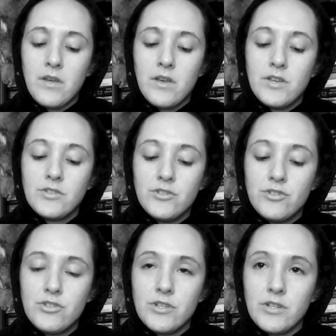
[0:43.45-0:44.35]
It's
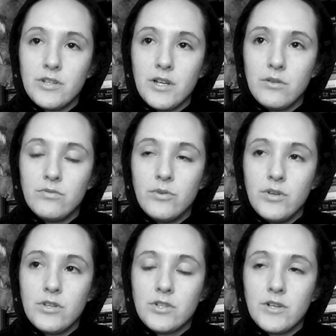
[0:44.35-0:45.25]
interesting,
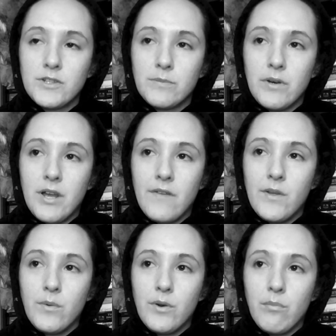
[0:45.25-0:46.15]
California talks about how they
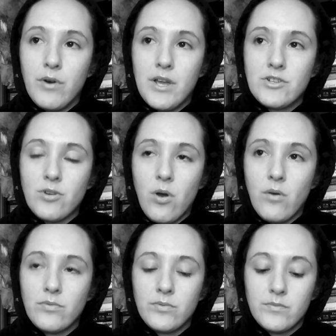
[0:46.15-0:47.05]
want to branch off.
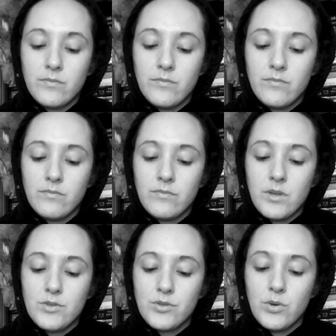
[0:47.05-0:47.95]

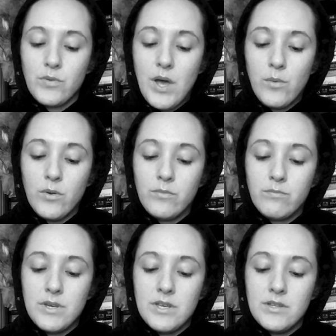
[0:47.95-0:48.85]
So that would
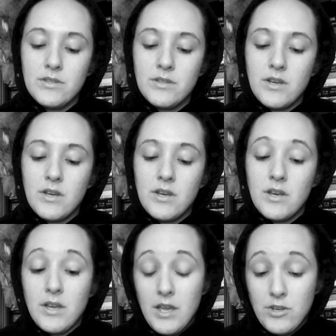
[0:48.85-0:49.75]
be,
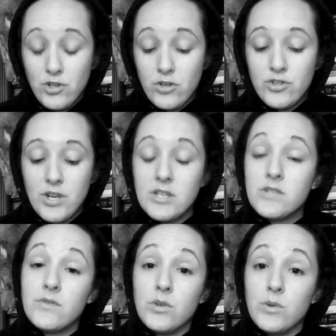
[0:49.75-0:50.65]
in John Jay's
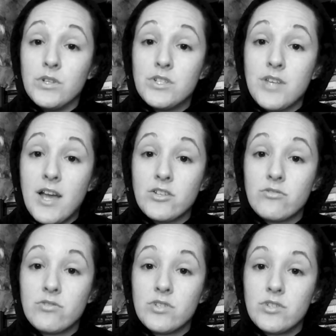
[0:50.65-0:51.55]
view, a
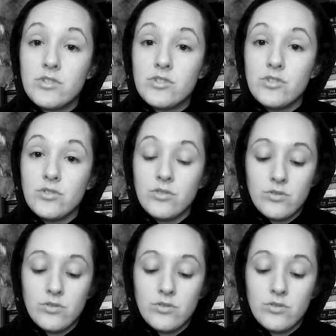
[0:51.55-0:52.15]
disastrous decision.